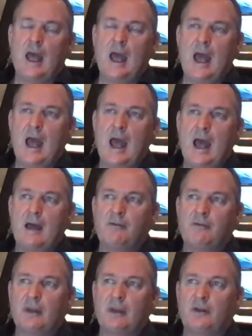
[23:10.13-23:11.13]
And
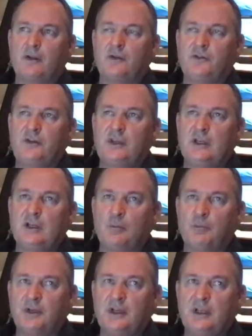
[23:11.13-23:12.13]
the
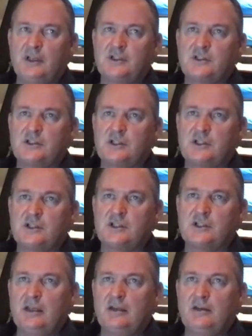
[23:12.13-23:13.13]
companies in
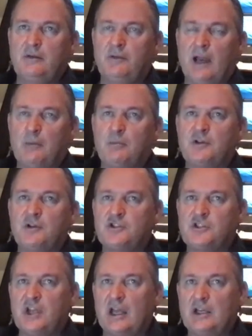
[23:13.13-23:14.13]
the development
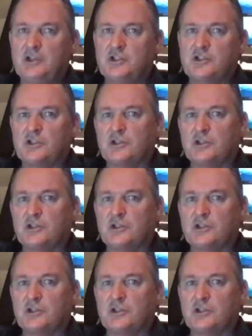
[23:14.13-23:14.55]
stage,